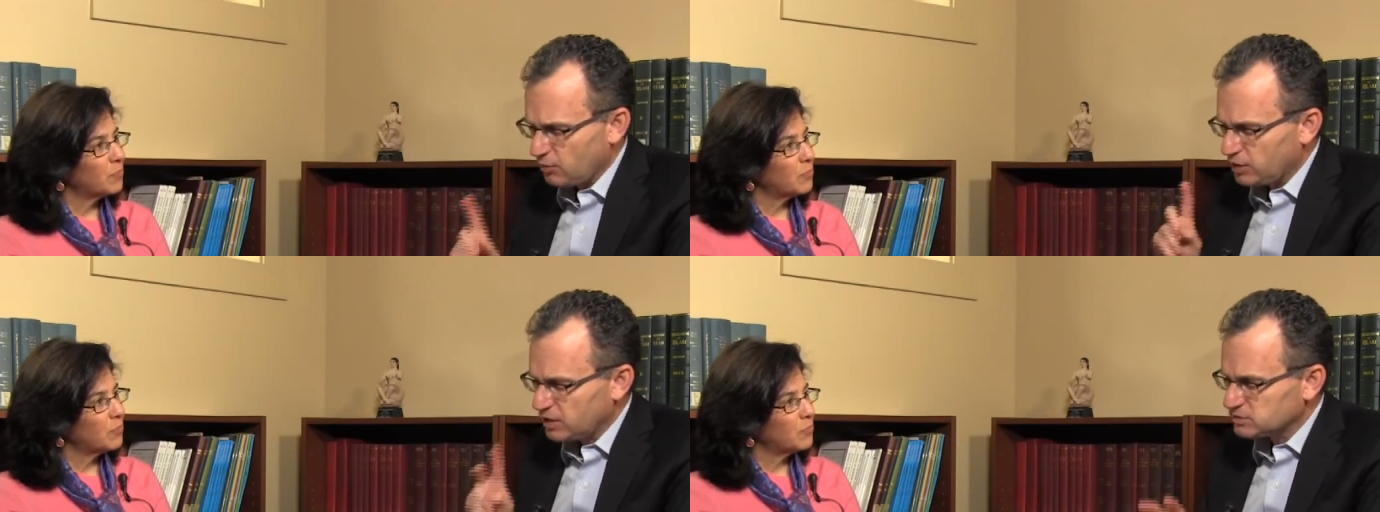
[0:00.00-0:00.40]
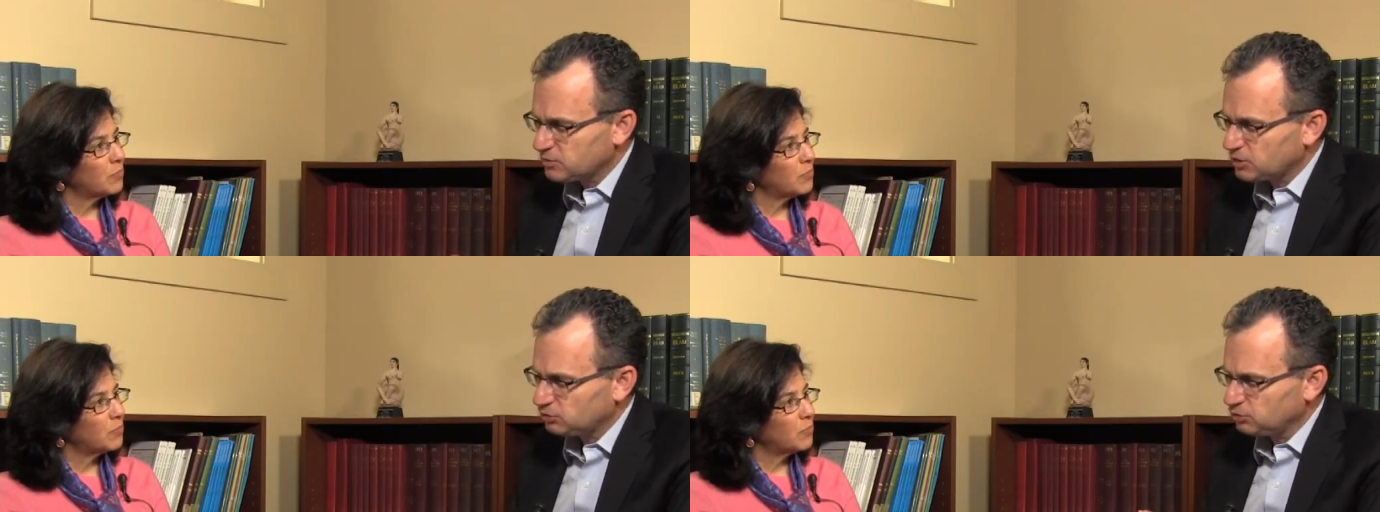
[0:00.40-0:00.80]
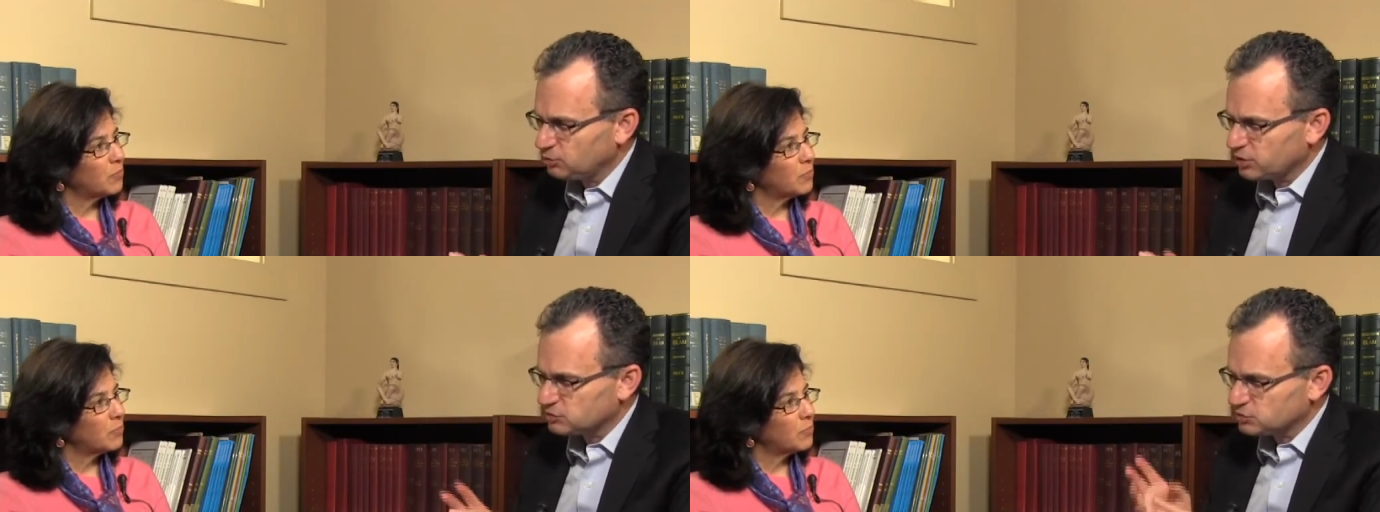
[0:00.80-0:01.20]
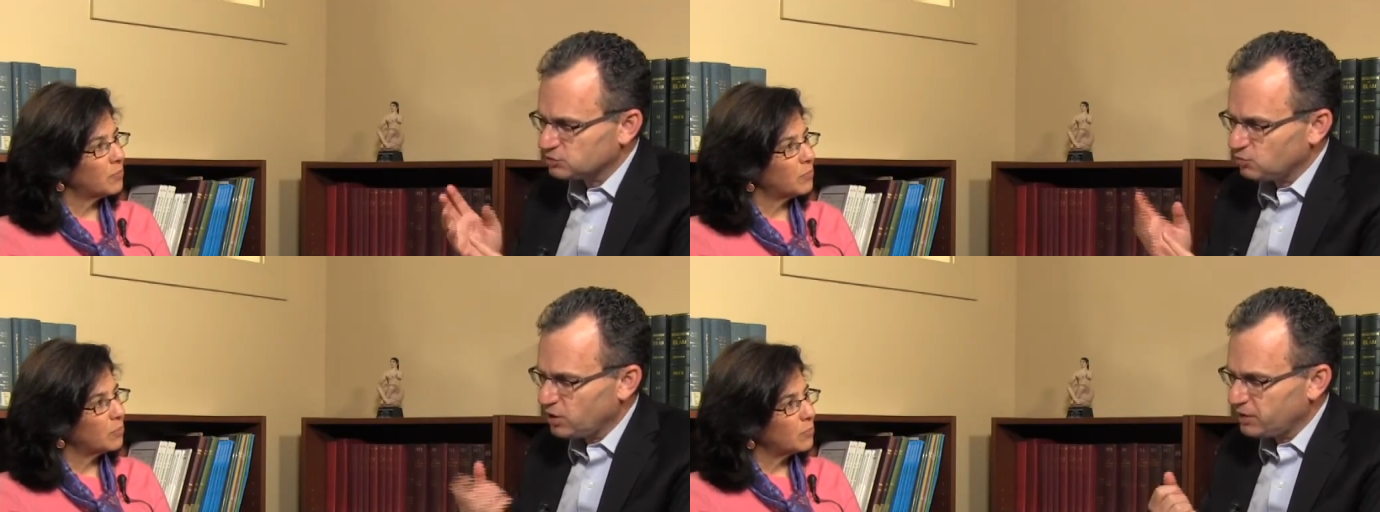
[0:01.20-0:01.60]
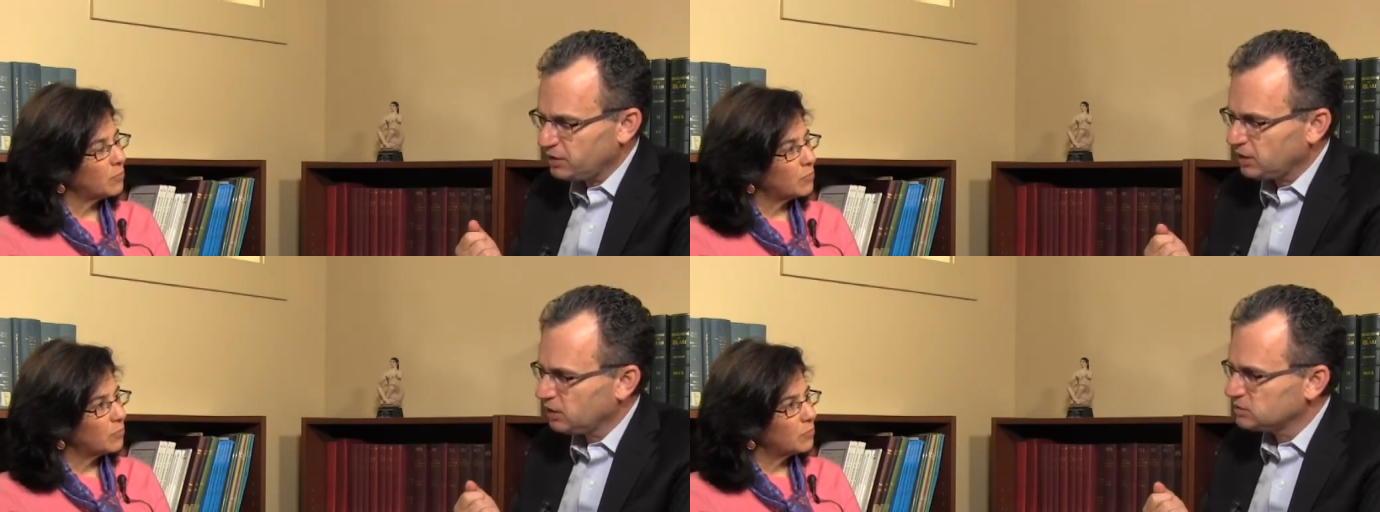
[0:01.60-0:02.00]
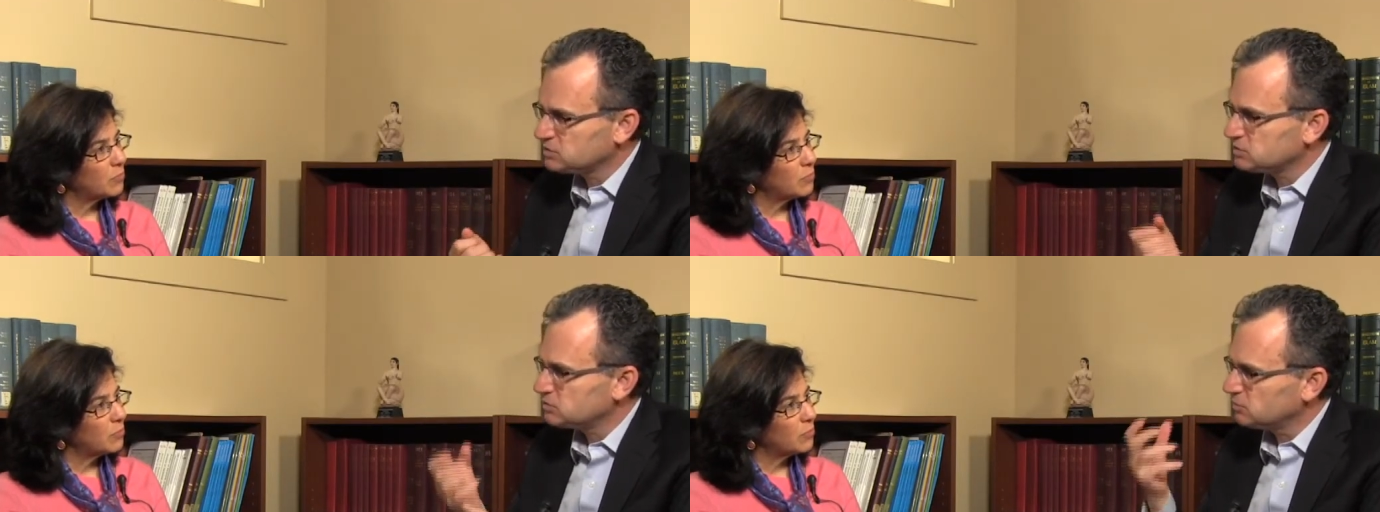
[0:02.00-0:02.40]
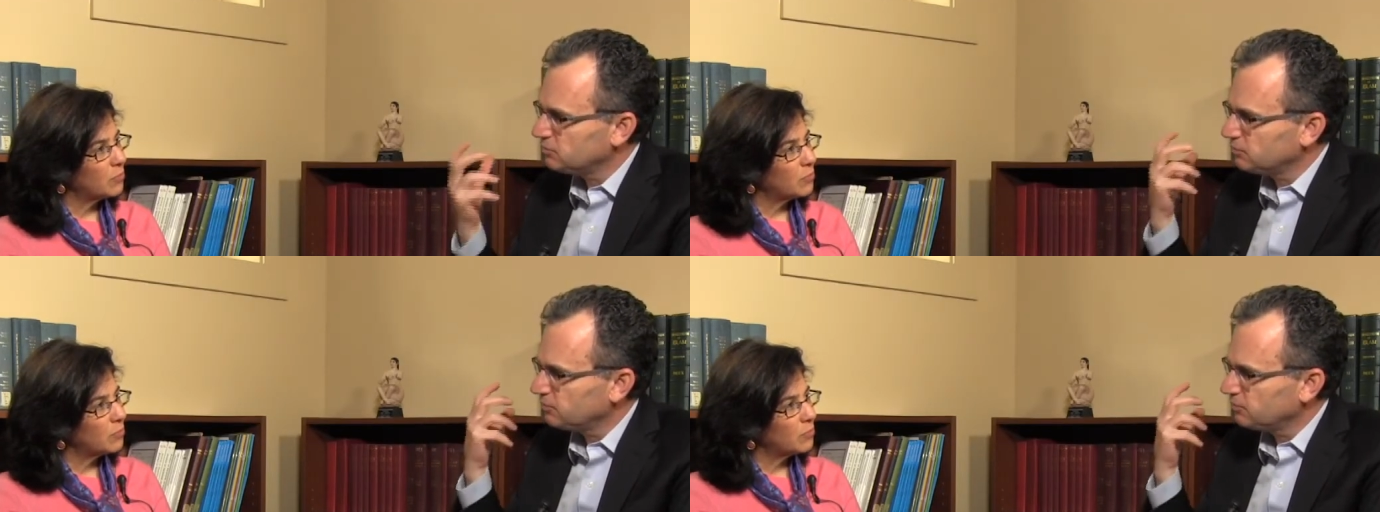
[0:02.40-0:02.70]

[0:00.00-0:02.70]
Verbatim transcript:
Speaker 1: I want to ask about two questions. One is